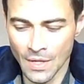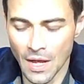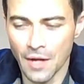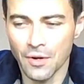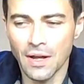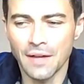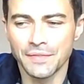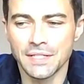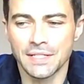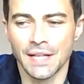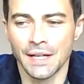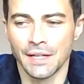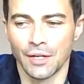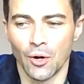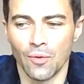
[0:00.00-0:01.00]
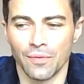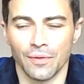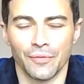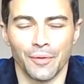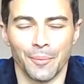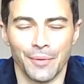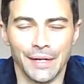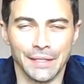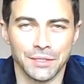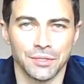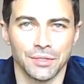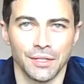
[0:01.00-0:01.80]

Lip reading: I don't have to take it over from Rich,